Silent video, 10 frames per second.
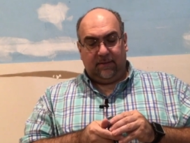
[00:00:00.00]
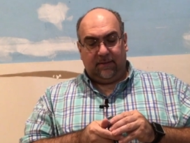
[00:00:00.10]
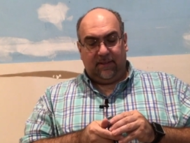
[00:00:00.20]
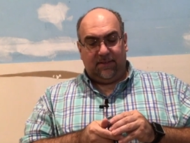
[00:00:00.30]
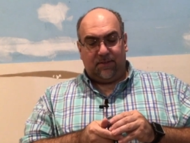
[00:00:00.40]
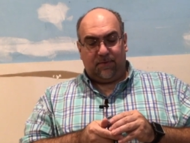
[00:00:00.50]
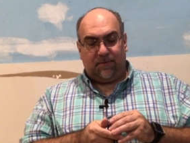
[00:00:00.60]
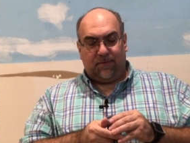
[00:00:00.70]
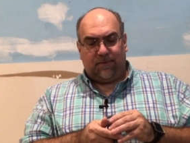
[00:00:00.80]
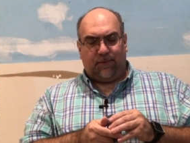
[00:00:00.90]
And it is
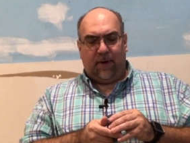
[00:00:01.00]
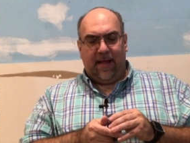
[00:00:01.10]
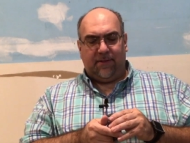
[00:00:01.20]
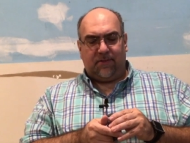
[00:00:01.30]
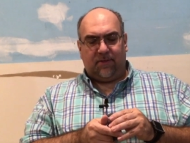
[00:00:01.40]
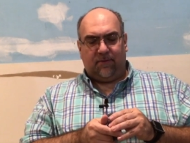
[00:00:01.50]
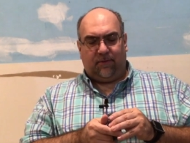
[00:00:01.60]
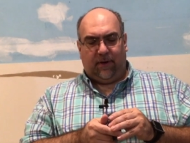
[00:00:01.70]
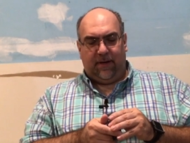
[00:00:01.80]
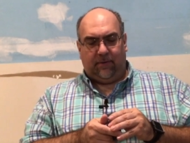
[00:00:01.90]
France
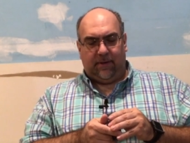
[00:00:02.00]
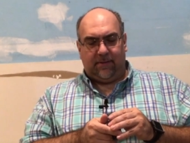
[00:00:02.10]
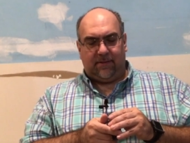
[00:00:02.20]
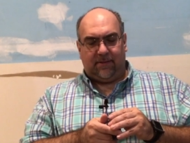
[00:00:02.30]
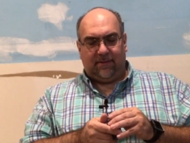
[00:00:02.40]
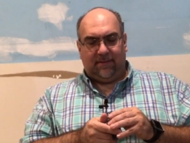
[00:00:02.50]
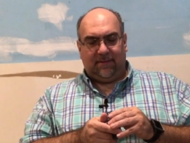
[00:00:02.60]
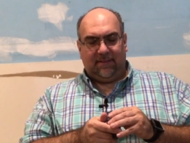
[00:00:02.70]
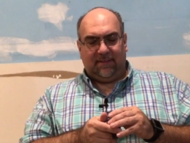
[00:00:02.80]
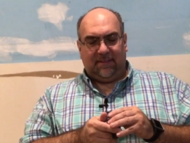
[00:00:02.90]
Fragrance.
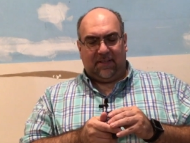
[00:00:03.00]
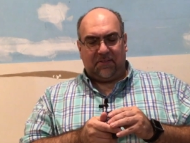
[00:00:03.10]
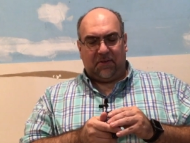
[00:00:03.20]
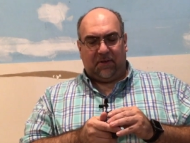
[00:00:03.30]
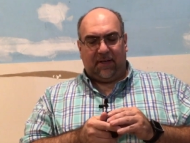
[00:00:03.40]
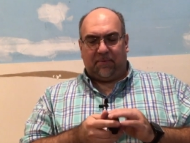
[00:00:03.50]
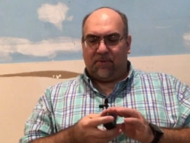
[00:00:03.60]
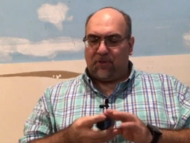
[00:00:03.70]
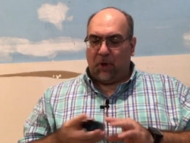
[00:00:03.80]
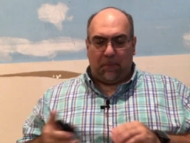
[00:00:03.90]
That's all right.
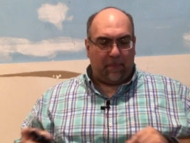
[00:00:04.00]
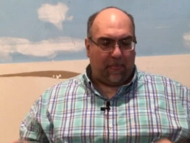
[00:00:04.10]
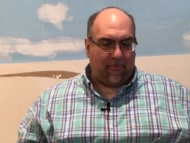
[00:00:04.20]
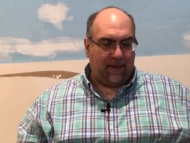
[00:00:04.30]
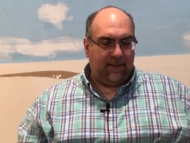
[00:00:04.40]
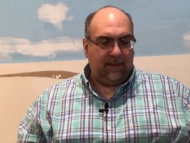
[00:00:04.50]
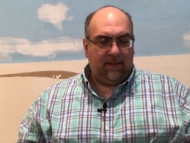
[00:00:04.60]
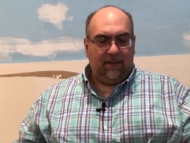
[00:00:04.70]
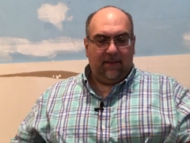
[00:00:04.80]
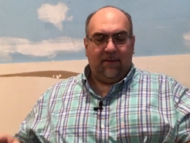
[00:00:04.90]
So,
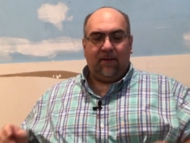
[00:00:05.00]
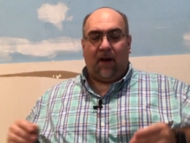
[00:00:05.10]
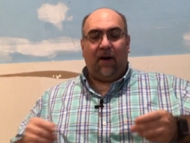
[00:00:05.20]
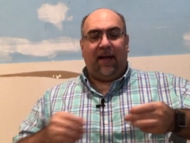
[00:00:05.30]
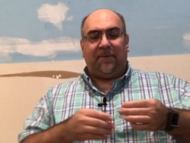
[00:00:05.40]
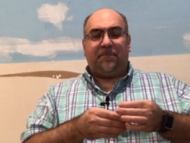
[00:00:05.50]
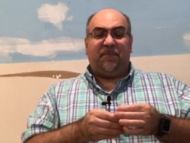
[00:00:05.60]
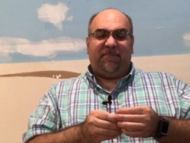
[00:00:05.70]
all right.